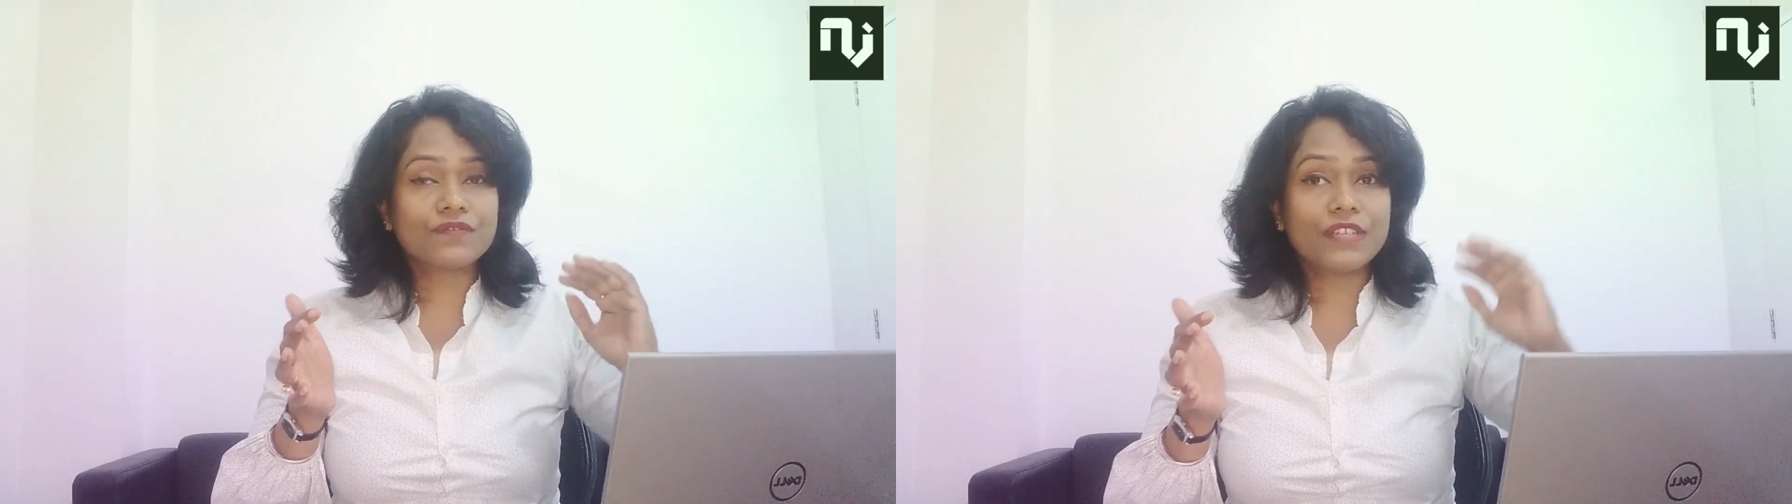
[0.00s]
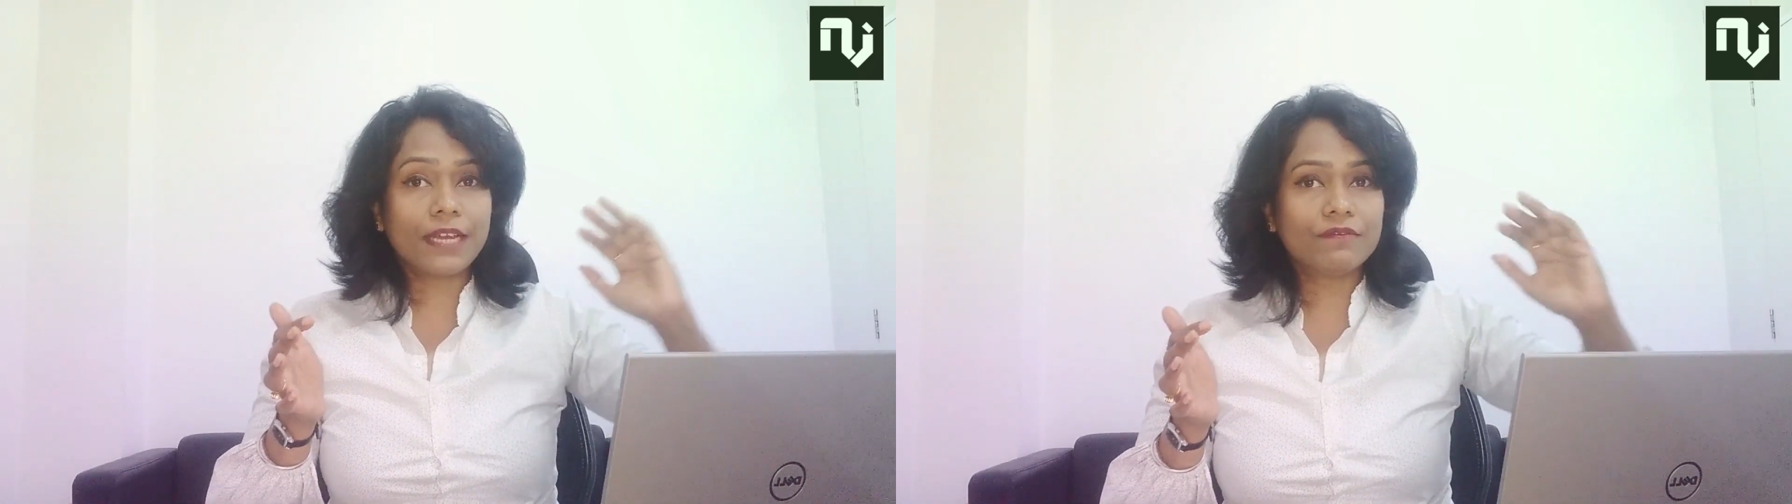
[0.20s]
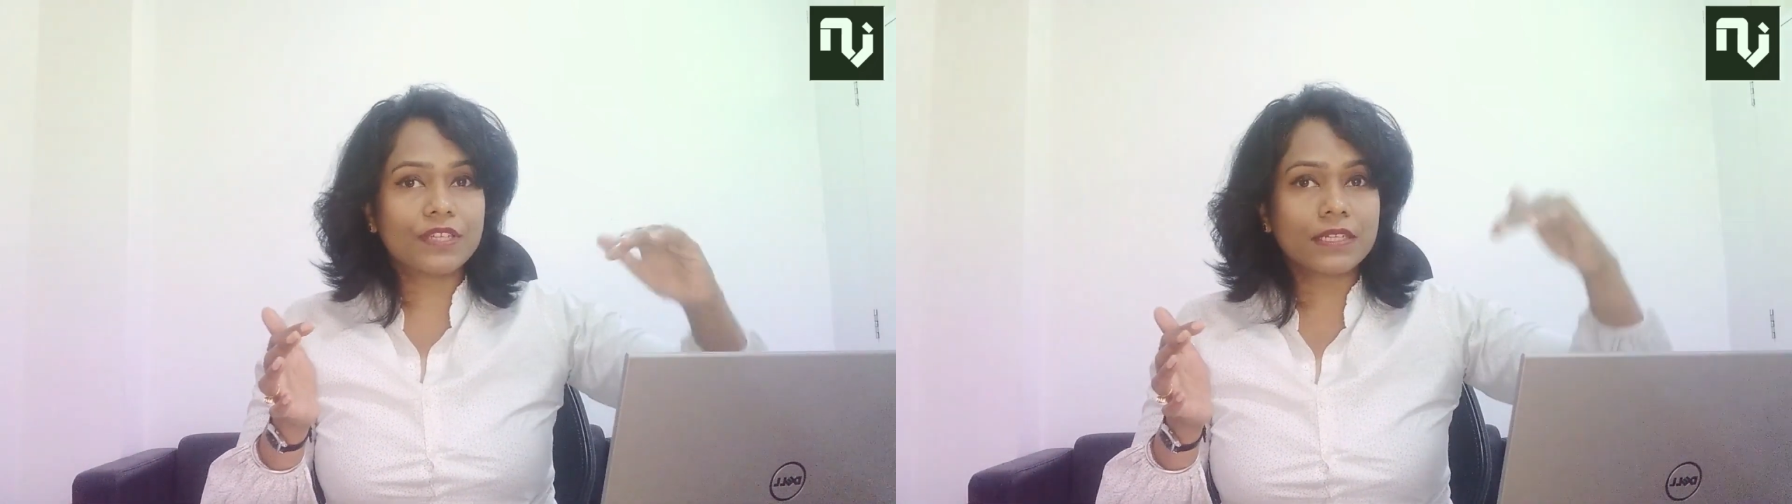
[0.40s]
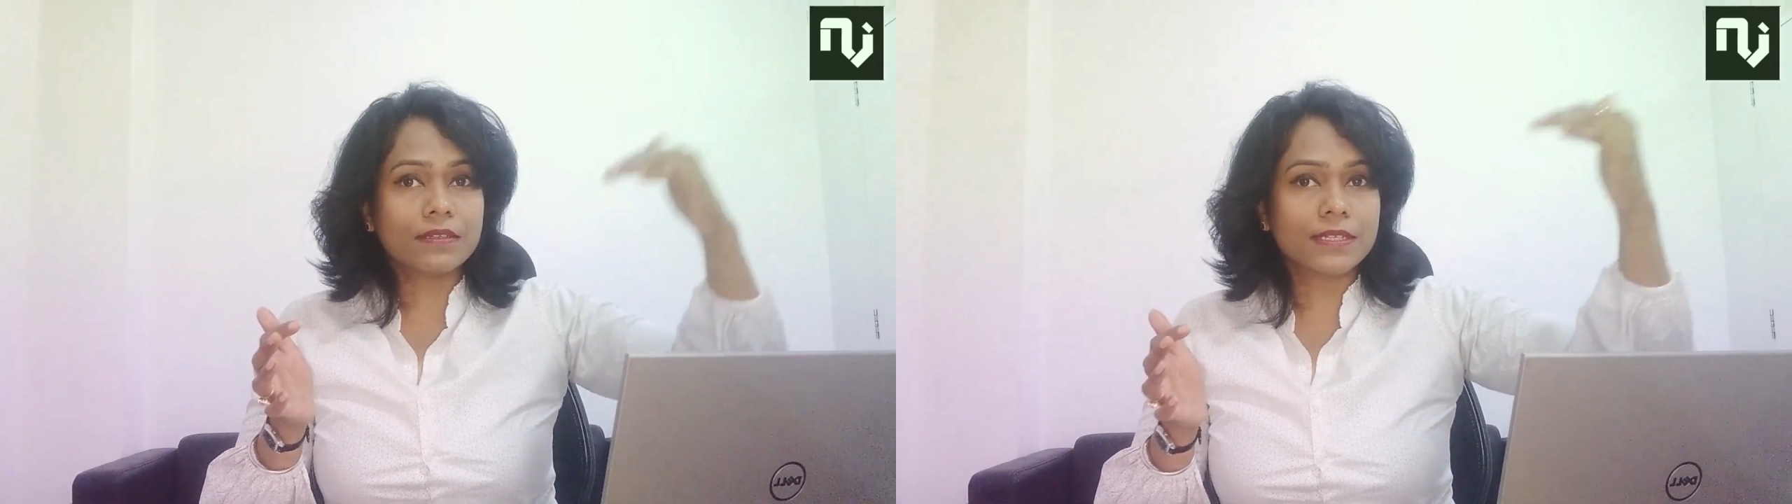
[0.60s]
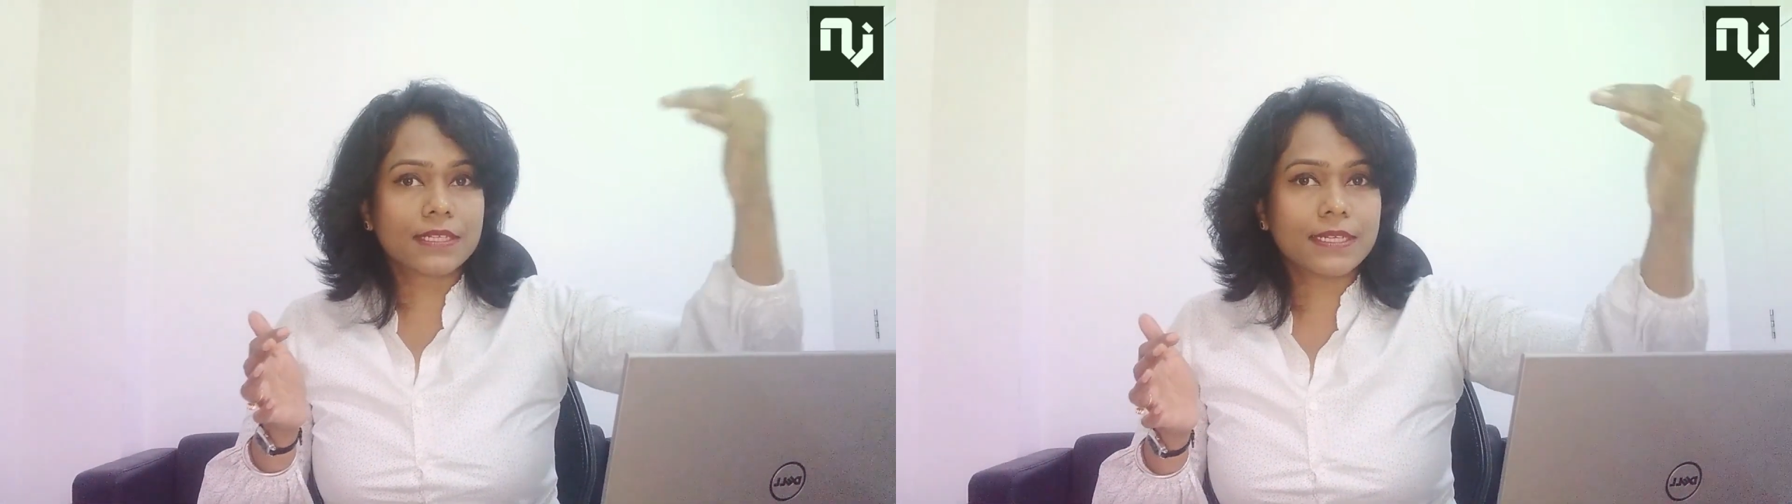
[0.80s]
we have just
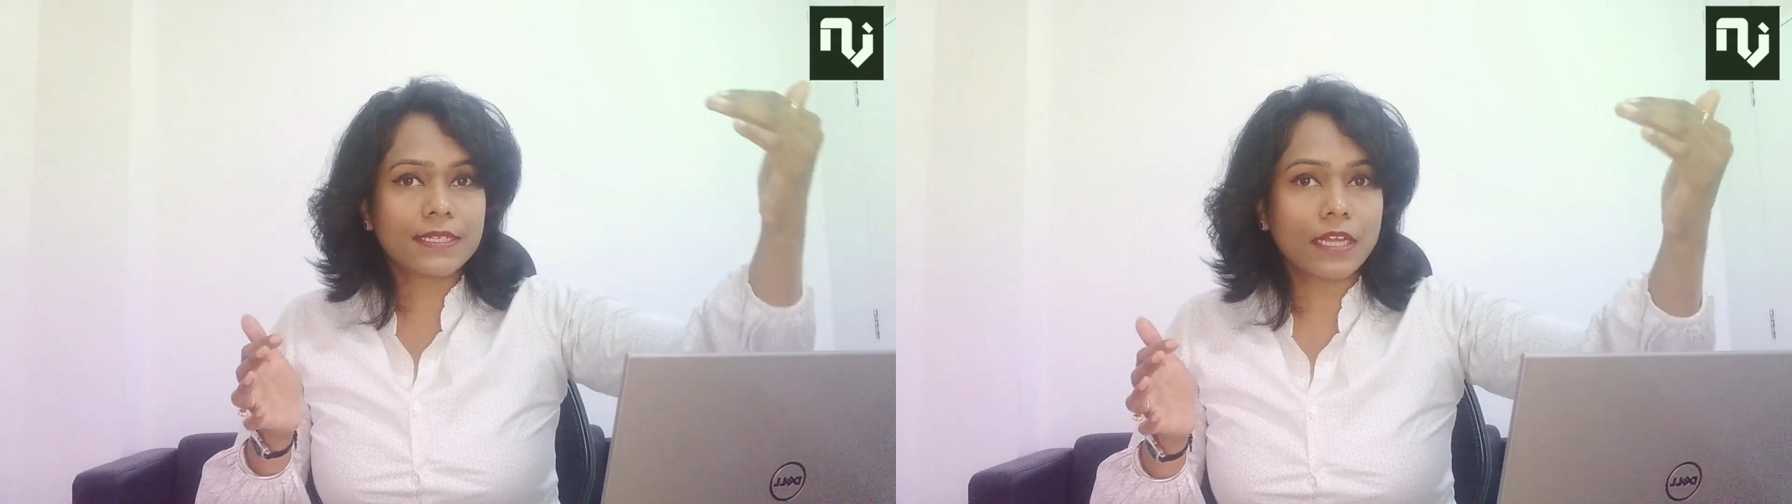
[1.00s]
discussed